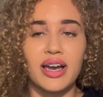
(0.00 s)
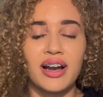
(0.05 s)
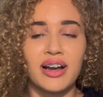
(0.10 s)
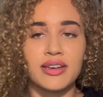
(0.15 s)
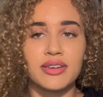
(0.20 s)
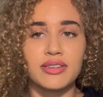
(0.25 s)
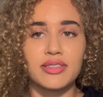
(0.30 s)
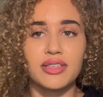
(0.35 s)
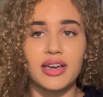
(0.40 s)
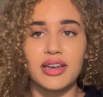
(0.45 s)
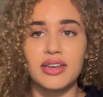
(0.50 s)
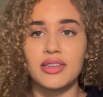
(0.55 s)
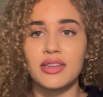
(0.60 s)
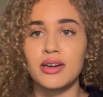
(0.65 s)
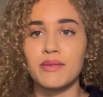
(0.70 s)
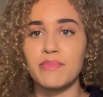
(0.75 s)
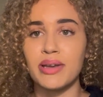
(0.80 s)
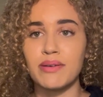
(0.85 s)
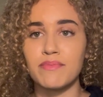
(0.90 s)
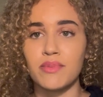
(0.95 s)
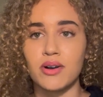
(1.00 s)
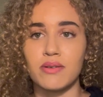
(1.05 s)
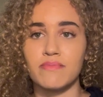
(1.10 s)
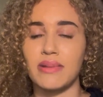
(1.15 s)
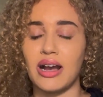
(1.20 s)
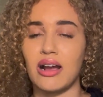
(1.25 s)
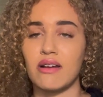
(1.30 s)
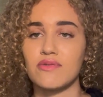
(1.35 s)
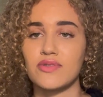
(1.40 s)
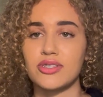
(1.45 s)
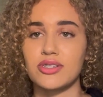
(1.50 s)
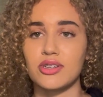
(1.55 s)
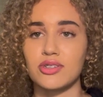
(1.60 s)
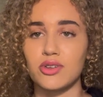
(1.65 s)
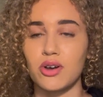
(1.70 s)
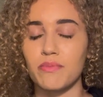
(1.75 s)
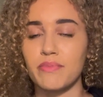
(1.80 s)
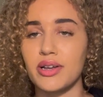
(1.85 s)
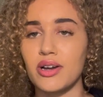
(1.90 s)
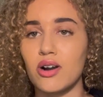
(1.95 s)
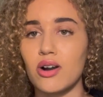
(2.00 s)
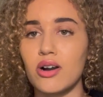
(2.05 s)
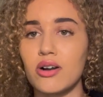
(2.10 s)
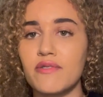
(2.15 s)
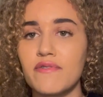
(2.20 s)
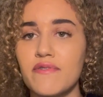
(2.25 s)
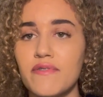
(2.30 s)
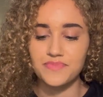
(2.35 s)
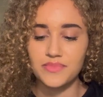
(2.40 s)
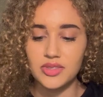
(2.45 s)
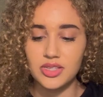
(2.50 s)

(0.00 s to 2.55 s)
and then a bit more maths to top it off.